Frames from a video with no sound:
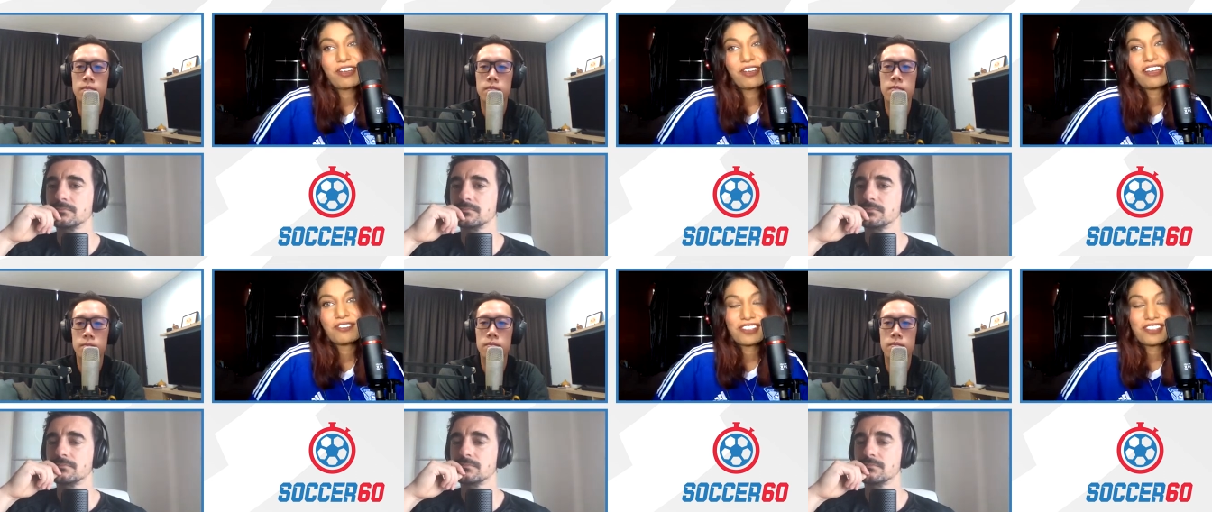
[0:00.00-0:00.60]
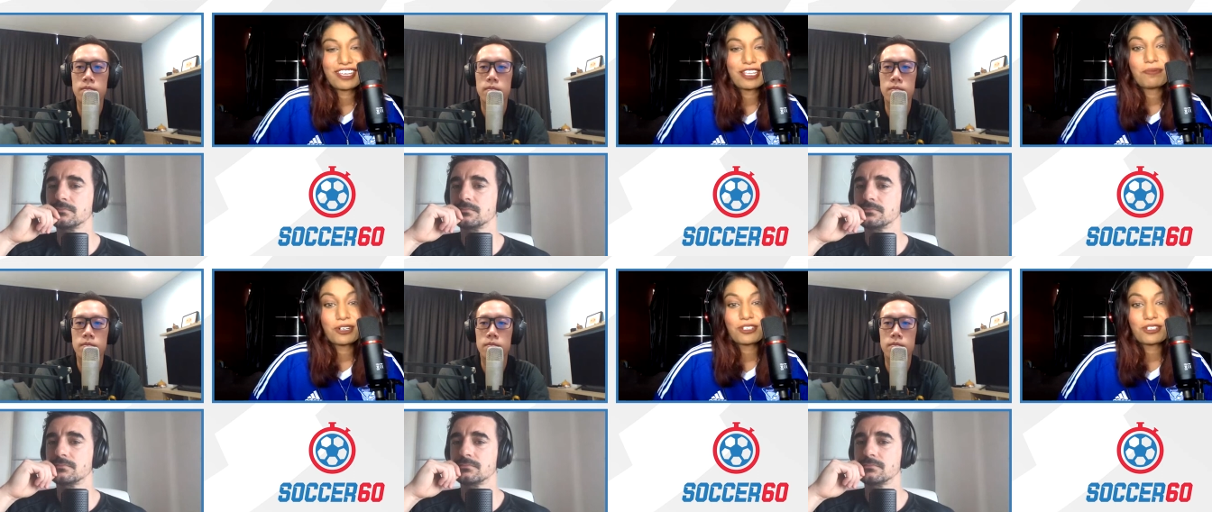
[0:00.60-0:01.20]
Speaker 1: You can't
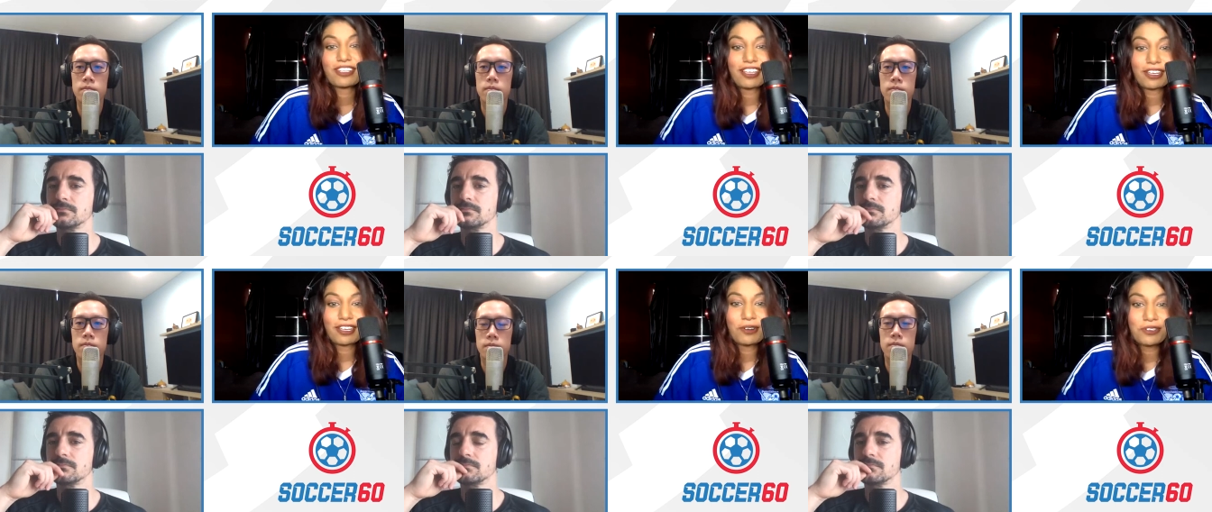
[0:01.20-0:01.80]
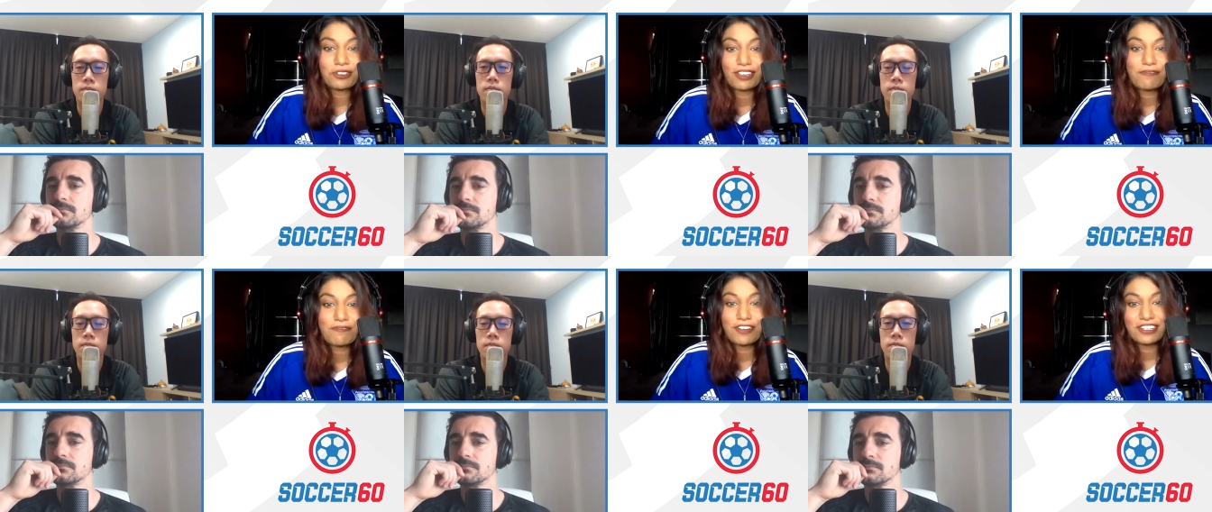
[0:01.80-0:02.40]
as much as I like coaches
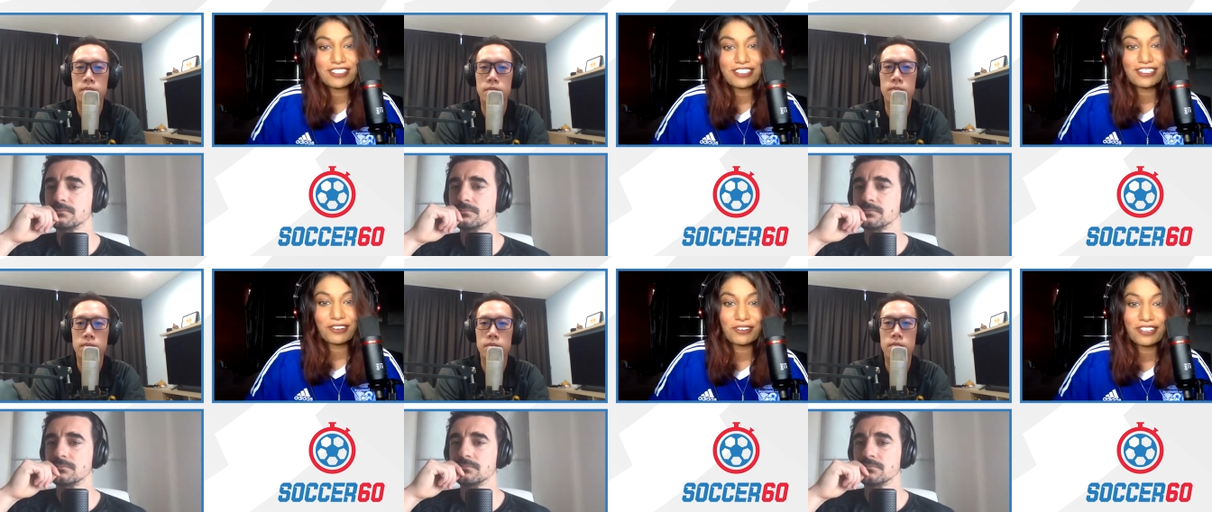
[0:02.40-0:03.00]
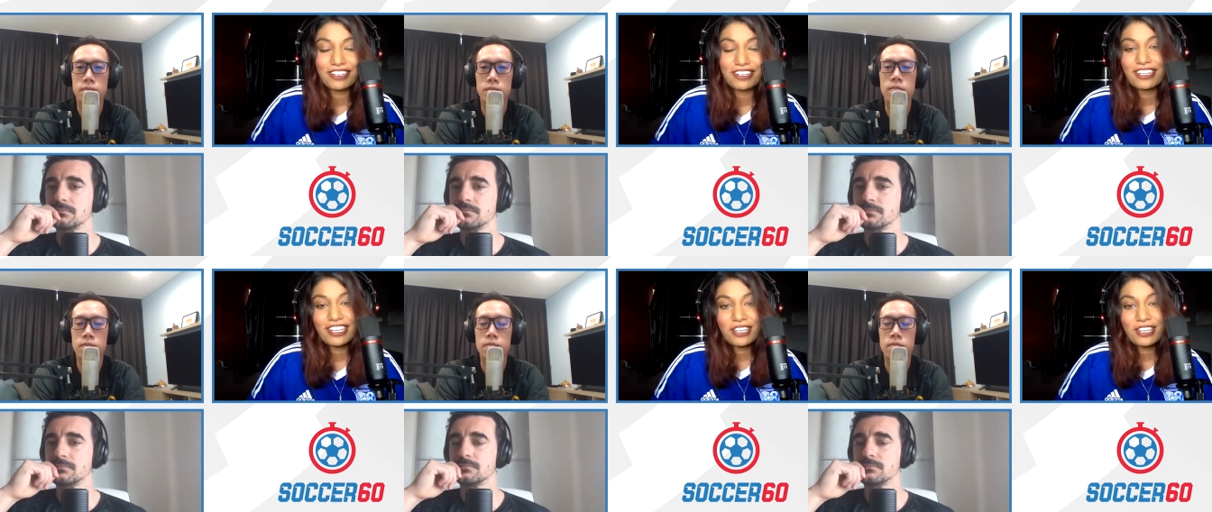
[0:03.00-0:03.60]
like Ferguson and all that,
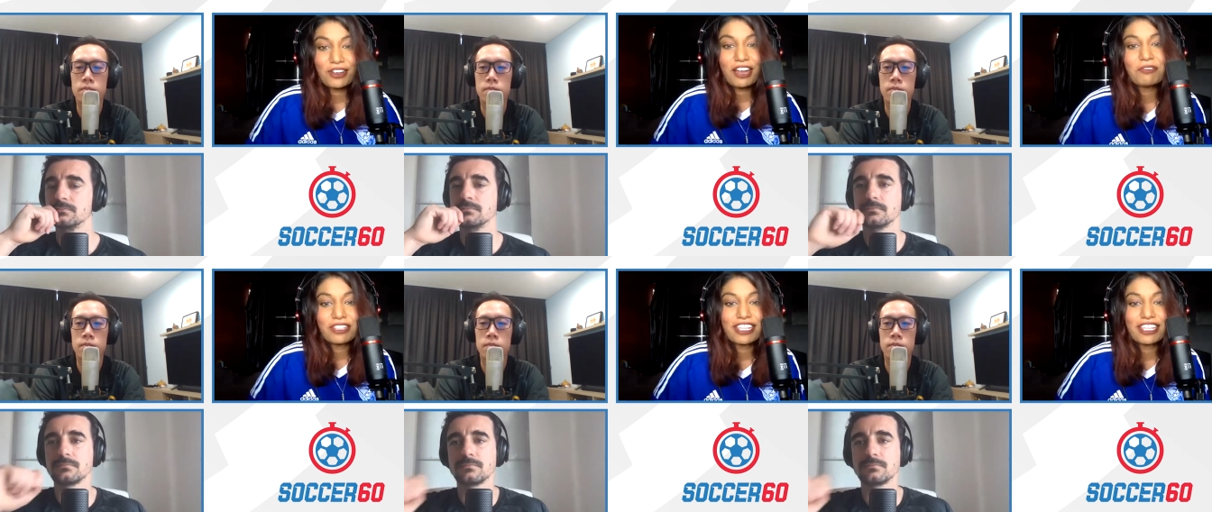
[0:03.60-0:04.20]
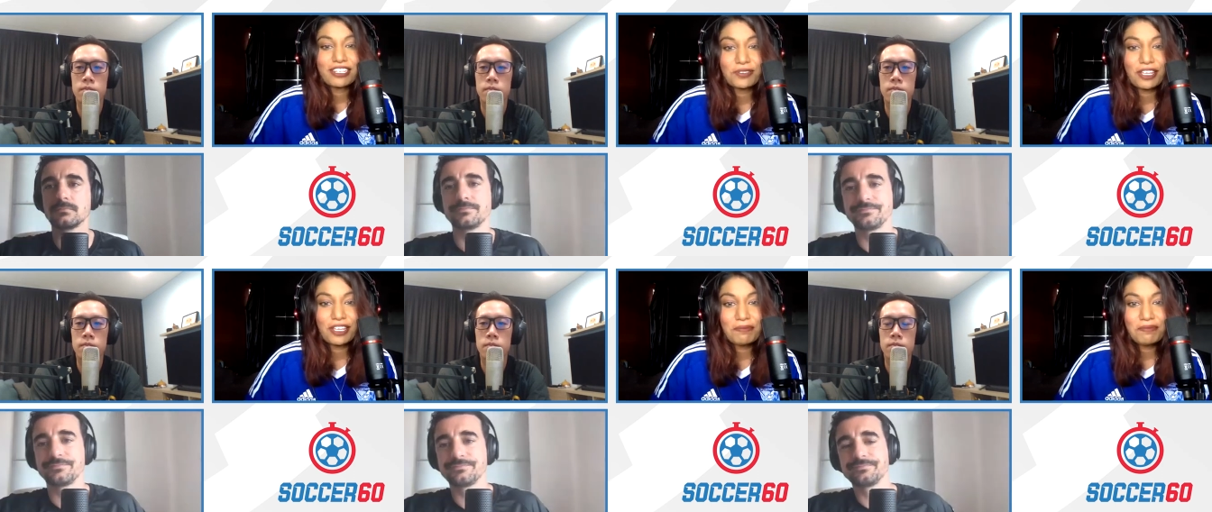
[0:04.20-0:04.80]
you can't relate
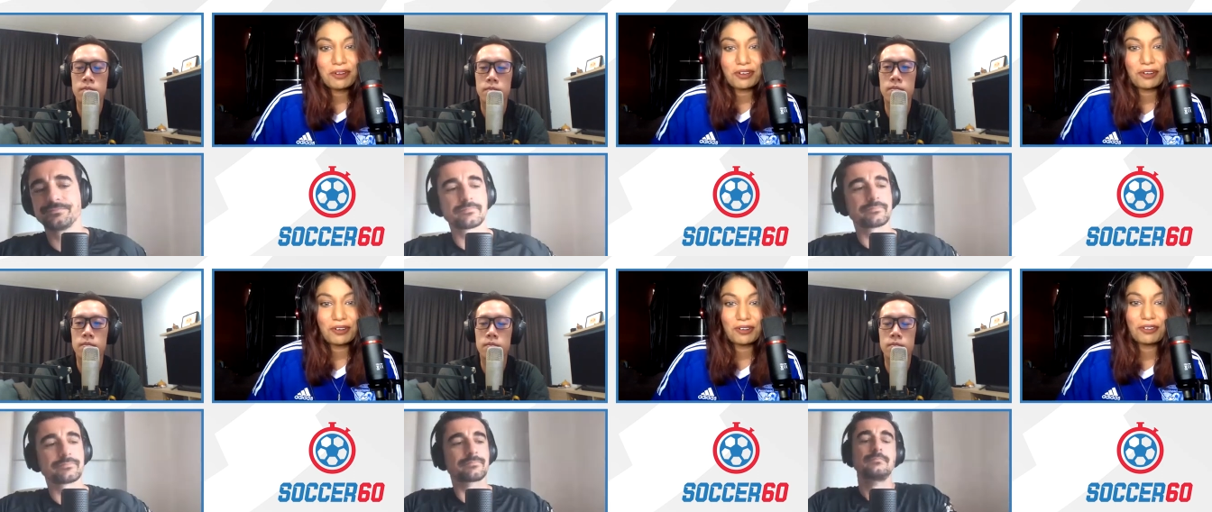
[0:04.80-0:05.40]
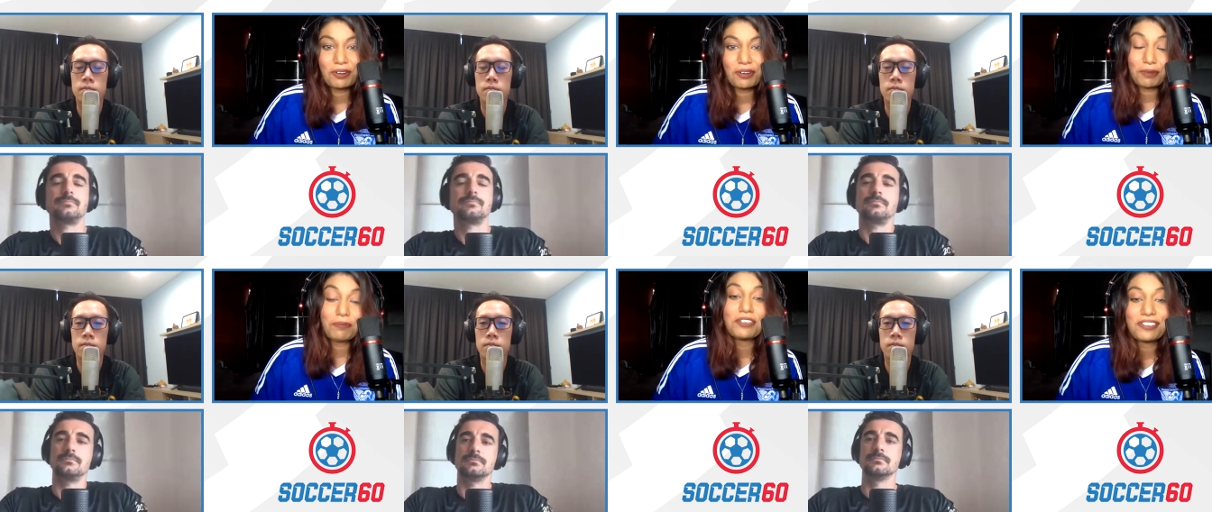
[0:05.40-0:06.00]
to them on
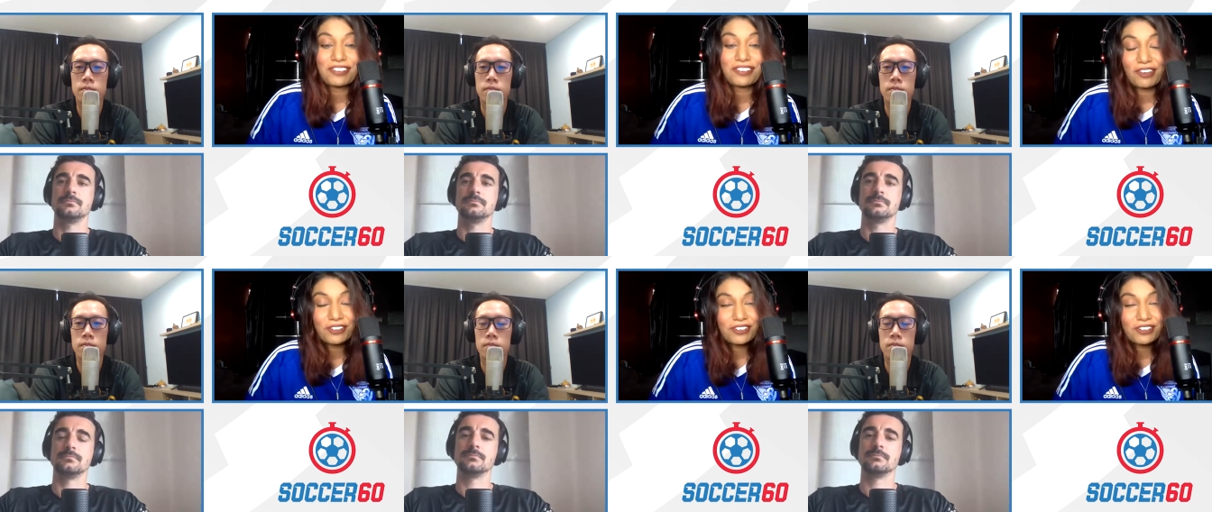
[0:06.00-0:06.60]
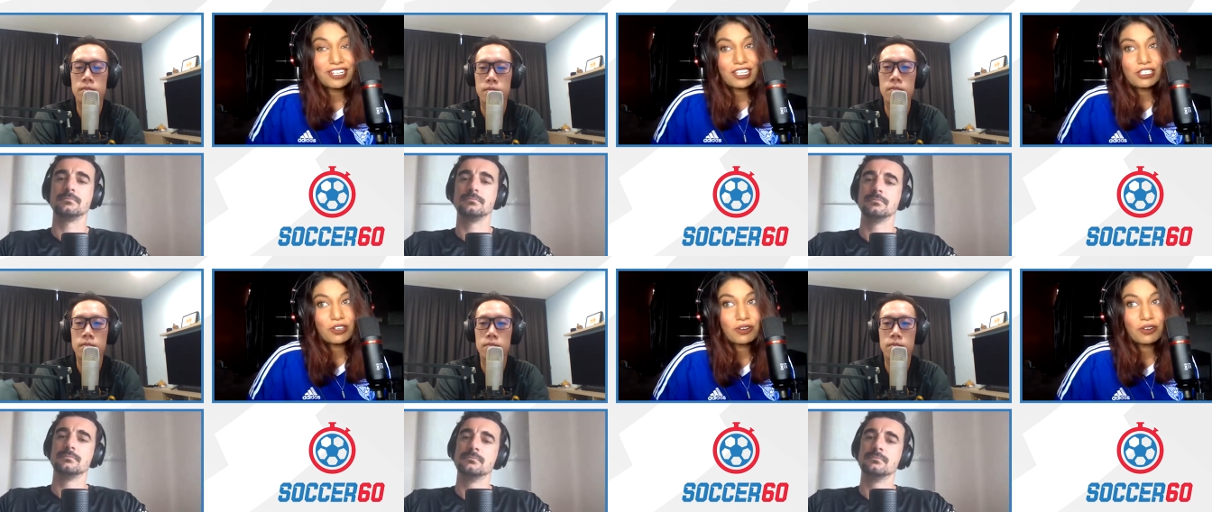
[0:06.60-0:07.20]
a personal level.
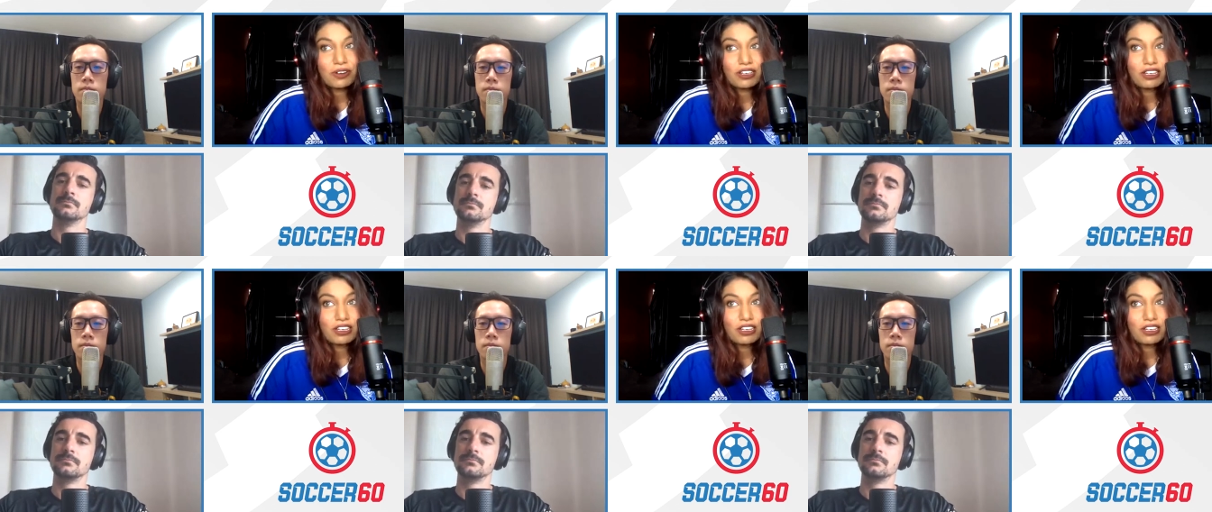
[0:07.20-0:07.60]
So,